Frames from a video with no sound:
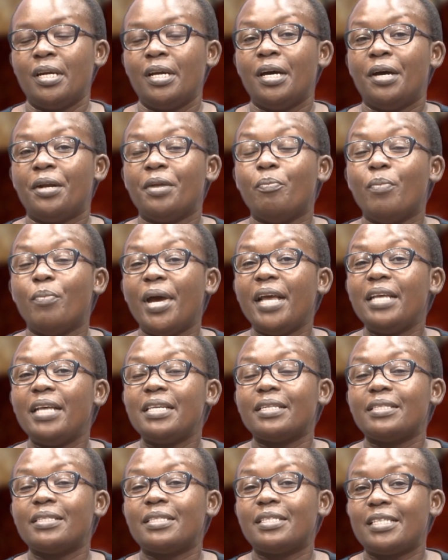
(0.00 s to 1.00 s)
remains
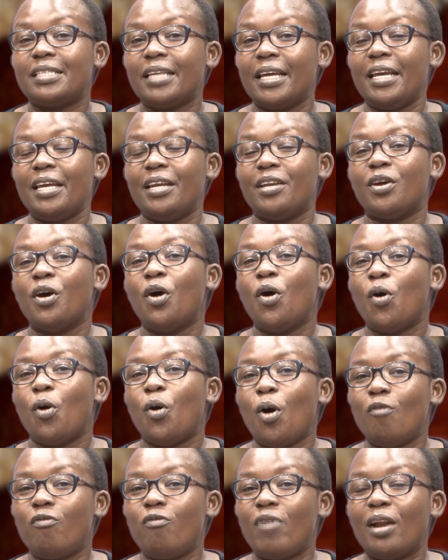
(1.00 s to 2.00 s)
sustained
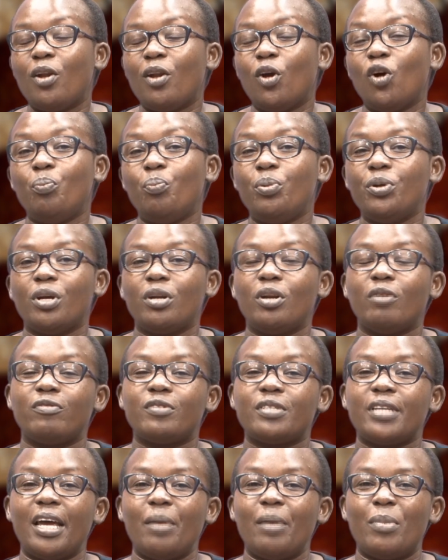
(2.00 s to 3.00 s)
over a long period of
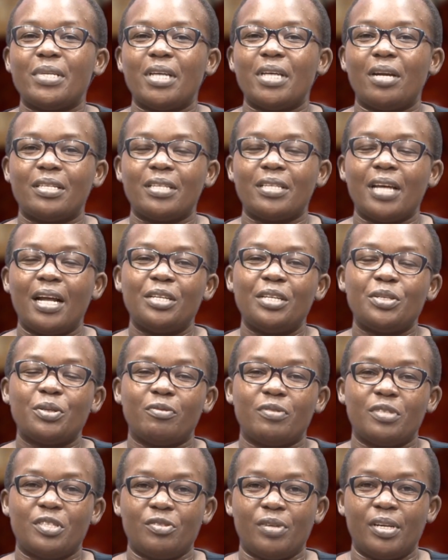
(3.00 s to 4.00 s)
time as a result of
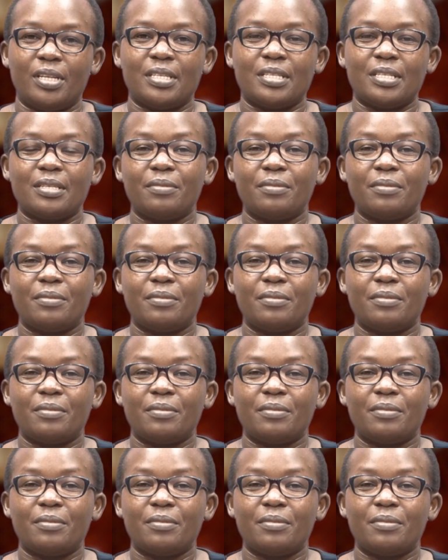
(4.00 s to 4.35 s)
stress,